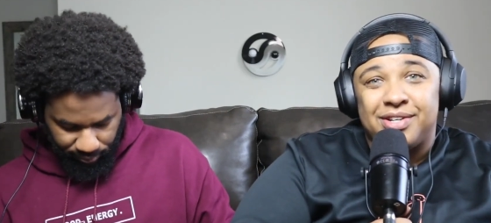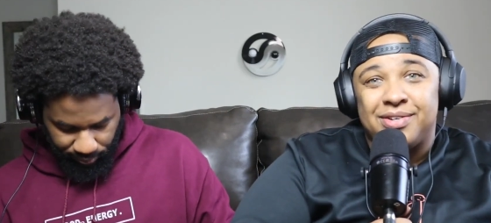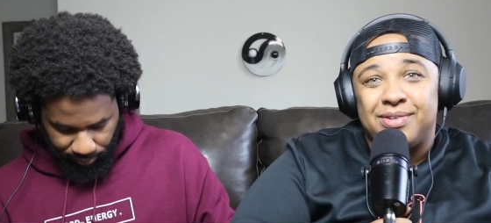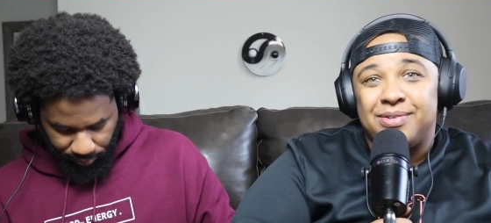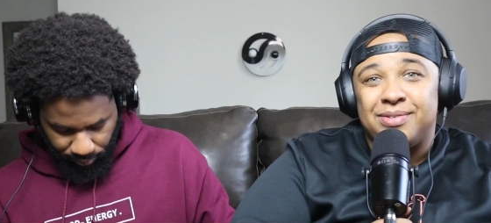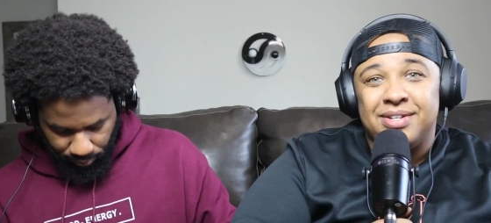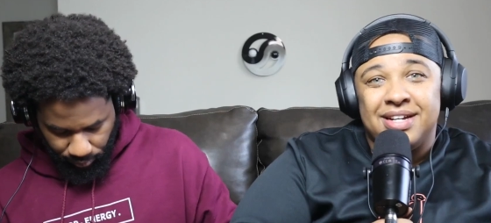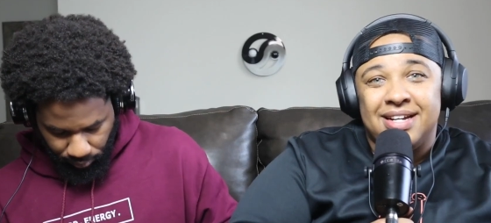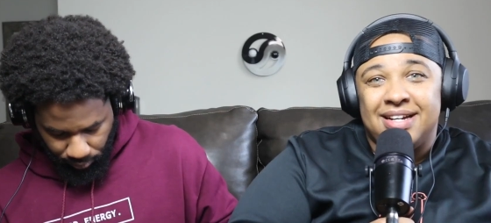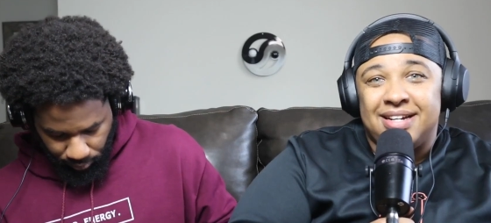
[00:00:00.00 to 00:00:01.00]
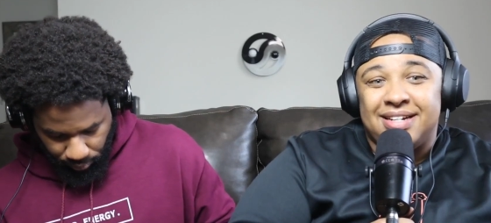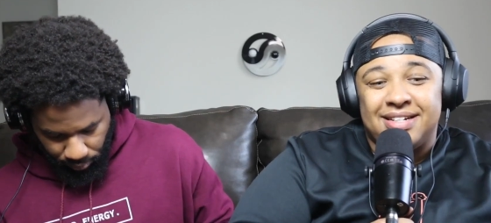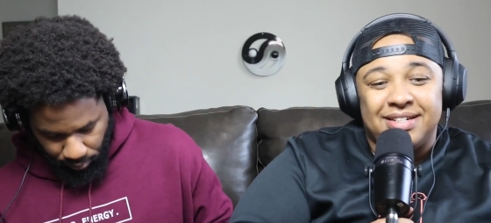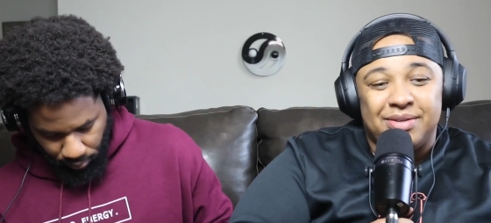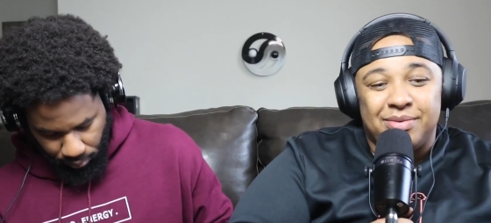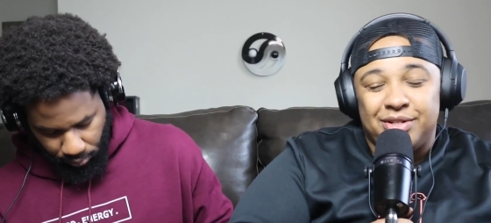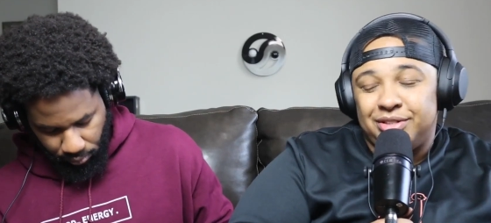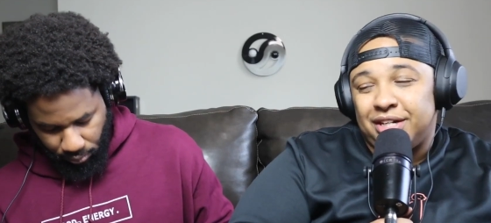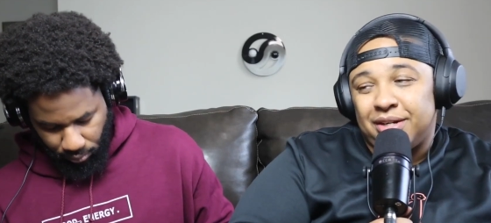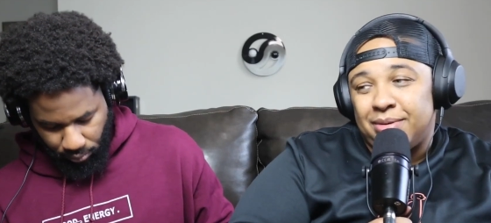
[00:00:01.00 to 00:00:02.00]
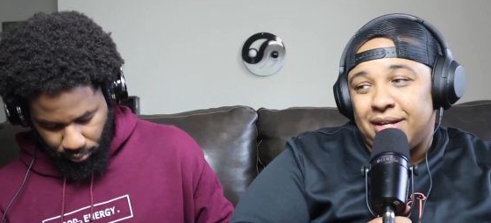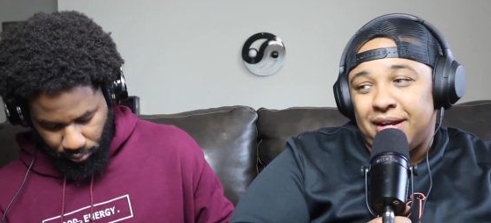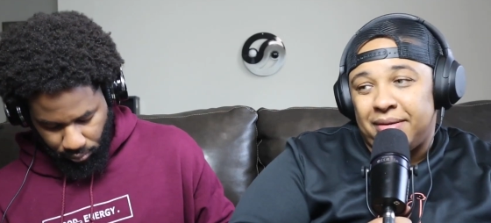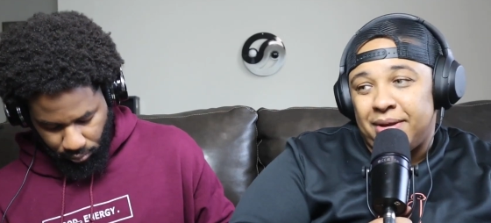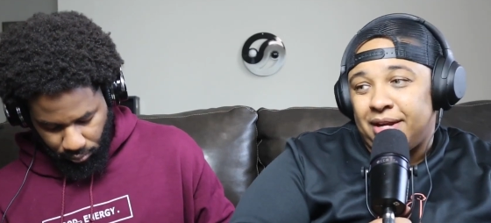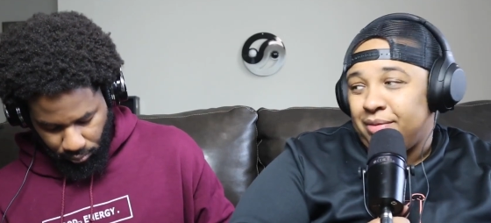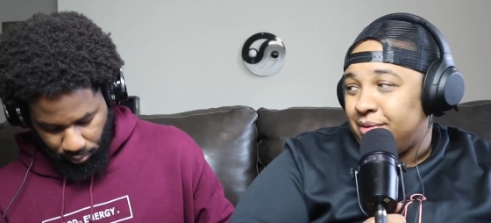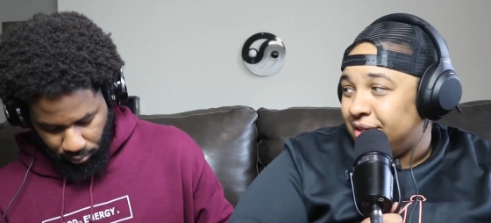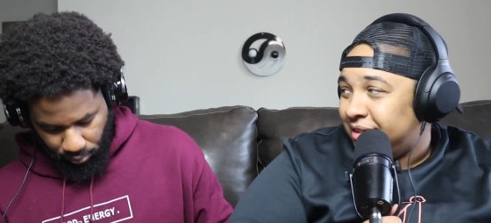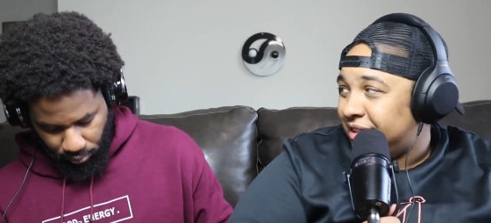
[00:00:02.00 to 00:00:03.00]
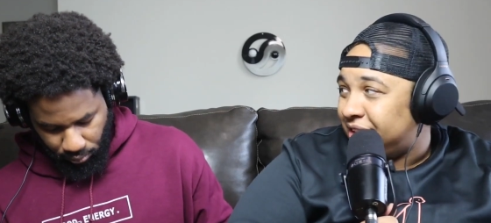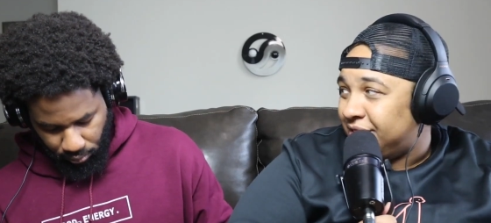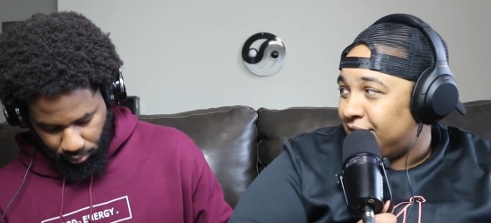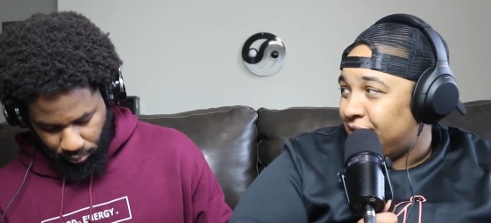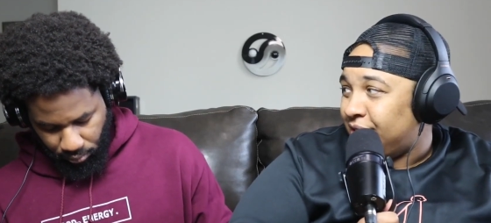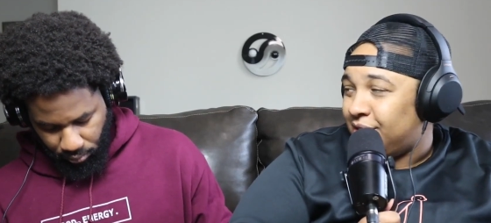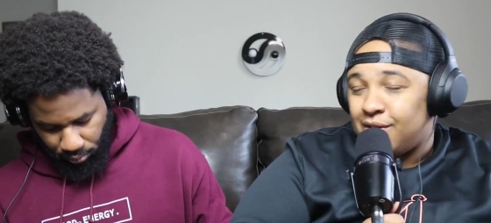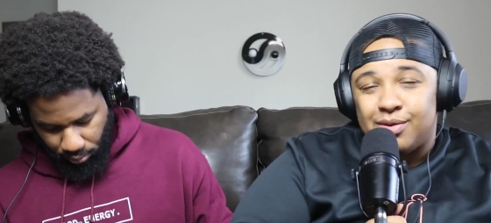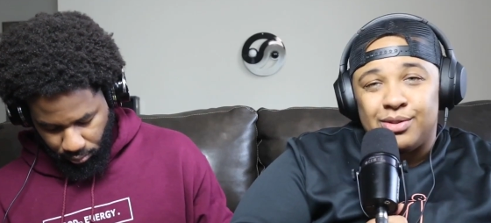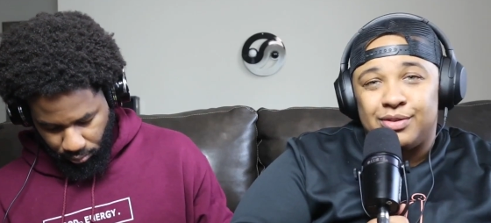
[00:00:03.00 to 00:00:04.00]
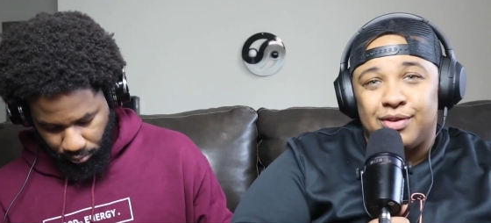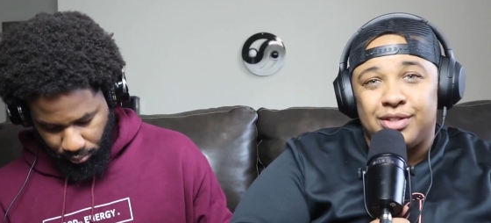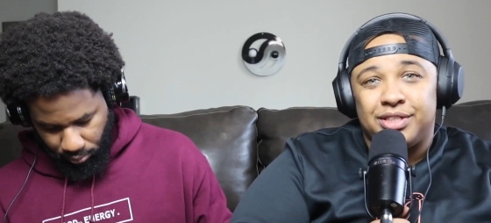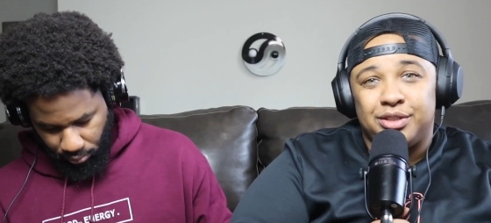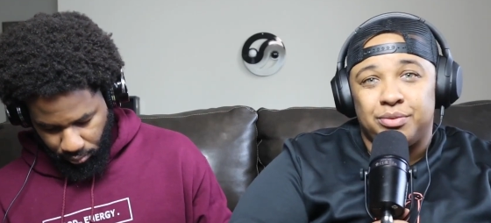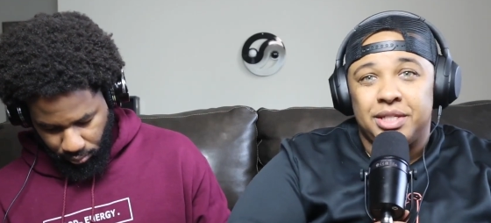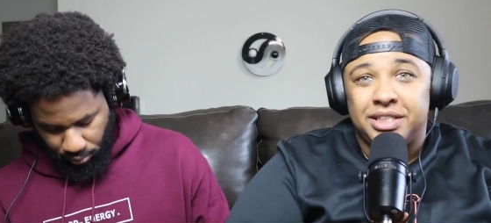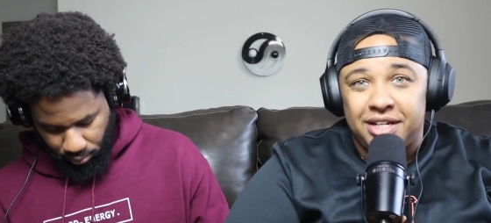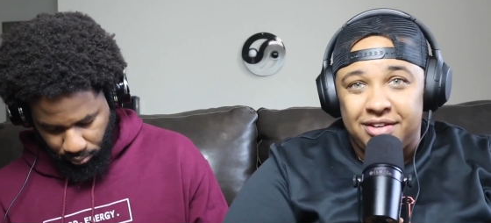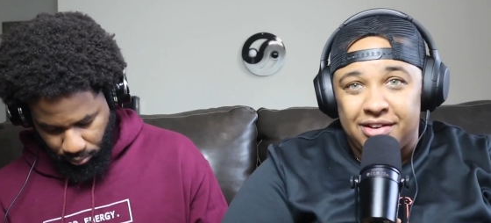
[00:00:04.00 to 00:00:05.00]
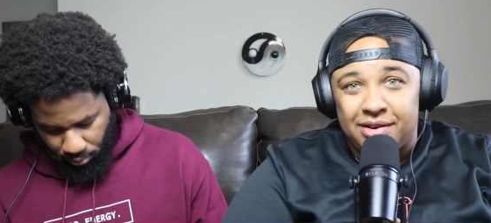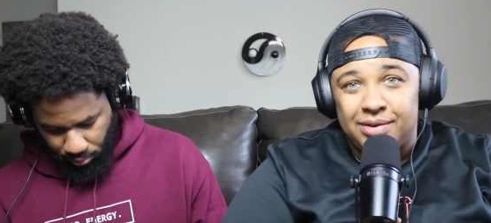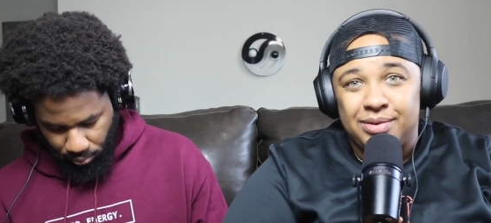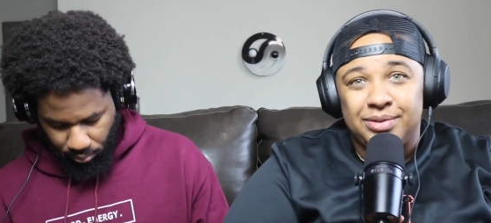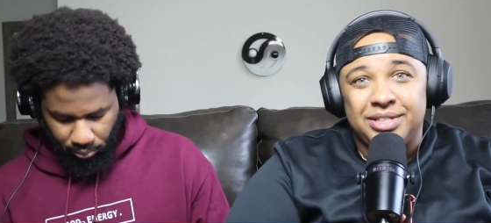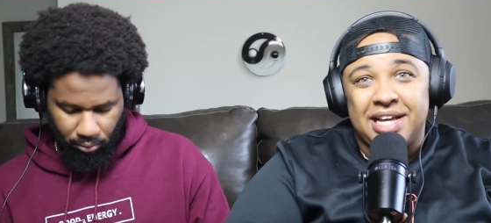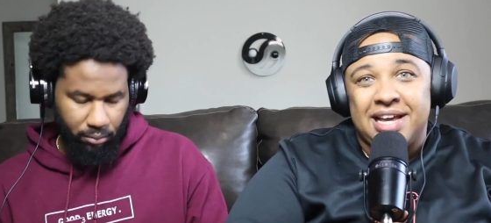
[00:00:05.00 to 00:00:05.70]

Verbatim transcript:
Speaker 1: zone. Uh, when you talk about like making realistic ver- goals versus risky goals,